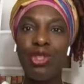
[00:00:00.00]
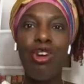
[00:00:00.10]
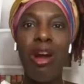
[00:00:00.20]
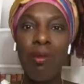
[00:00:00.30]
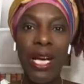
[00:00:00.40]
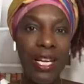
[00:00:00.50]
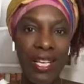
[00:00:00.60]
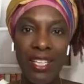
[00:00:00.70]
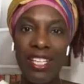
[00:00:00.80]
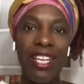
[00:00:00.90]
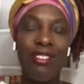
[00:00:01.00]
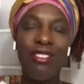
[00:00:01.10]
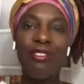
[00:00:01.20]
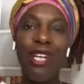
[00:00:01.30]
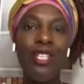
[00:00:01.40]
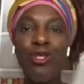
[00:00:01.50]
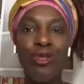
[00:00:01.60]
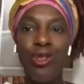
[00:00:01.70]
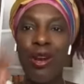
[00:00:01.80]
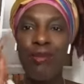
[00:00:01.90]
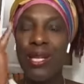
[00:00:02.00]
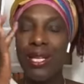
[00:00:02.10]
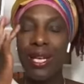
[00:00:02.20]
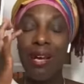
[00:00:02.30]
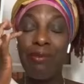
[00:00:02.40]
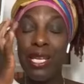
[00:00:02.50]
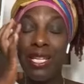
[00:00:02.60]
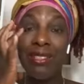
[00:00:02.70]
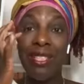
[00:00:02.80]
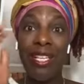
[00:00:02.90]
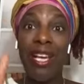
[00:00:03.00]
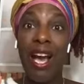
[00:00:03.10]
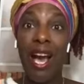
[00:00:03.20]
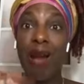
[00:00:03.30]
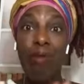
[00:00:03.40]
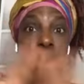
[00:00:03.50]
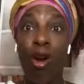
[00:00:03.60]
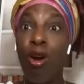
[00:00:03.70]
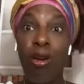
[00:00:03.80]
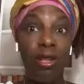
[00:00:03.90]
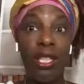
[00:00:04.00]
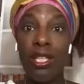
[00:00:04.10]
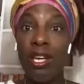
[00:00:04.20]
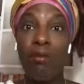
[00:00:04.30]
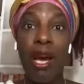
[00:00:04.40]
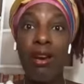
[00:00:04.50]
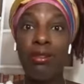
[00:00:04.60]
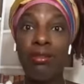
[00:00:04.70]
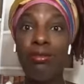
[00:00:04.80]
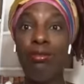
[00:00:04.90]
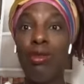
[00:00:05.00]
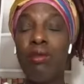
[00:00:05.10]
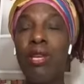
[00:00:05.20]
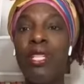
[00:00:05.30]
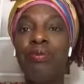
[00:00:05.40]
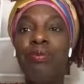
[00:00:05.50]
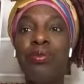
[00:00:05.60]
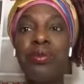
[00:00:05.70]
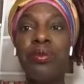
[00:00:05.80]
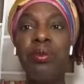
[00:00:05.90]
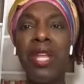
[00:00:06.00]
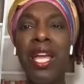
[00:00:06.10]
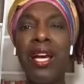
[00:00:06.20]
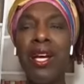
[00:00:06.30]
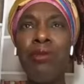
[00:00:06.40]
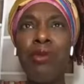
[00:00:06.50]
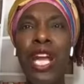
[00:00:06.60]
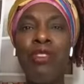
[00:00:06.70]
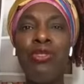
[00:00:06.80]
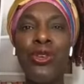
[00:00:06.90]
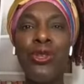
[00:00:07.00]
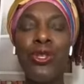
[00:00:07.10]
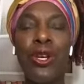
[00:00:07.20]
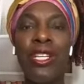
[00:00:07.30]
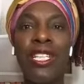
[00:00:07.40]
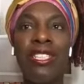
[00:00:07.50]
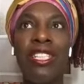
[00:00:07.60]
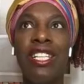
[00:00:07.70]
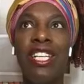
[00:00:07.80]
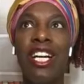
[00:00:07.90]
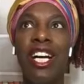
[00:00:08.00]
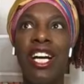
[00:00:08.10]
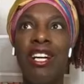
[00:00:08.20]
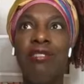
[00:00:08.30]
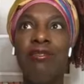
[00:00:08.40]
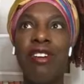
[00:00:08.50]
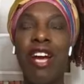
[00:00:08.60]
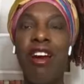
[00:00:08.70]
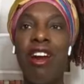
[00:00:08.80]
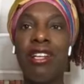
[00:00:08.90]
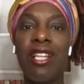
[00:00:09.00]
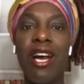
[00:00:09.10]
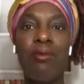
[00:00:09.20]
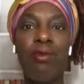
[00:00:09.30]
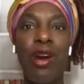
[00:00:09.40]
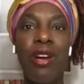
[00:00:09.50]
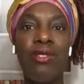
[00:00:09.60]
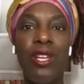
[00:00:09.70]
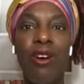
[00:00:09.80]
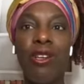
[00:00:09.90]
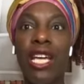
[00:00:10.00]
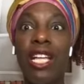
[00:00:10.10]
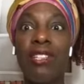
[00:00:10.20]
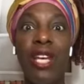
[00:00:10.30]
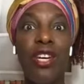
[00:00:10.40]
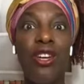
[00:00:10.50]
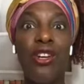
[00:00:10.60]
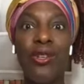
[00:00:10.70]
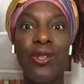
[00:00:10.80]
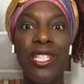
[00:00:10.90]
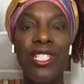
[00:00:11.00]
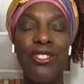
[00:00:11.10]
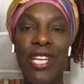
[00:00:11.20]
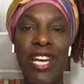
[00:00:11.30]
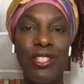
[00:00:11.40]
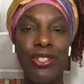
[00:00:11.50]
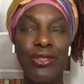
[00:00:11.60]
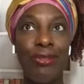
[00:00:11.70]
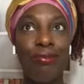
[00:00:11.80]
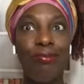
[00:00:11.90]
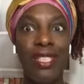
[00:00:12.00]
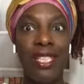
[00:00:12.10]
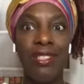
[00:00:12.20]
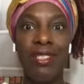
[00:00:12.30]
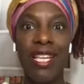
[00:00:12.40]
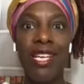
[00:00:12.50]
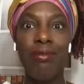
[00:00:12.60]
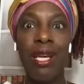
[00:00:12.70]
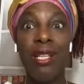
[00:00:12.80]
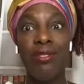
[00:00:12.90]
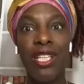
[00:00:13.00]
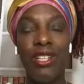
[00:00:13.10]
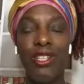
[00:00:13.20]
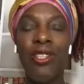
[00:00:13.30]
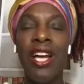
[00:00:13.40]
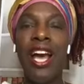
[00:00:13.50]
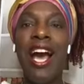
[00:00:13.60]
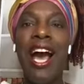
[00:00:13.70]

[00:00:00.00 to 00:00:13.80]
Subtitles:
trauma and racial trauma. I mean, I'm all about women. When I first started our nonprofit called Elevate Her International, get the name Elevate Her,